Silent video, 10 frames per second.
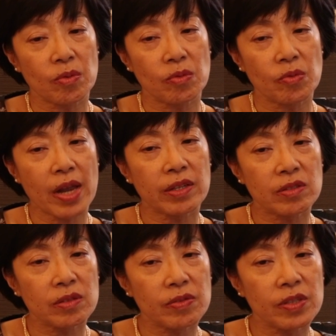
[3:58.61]

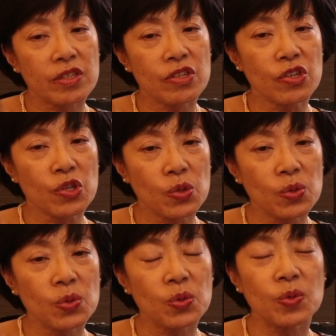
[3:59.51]
relatively
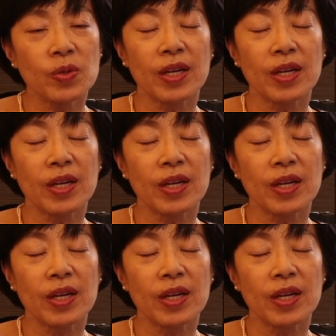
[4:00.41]
new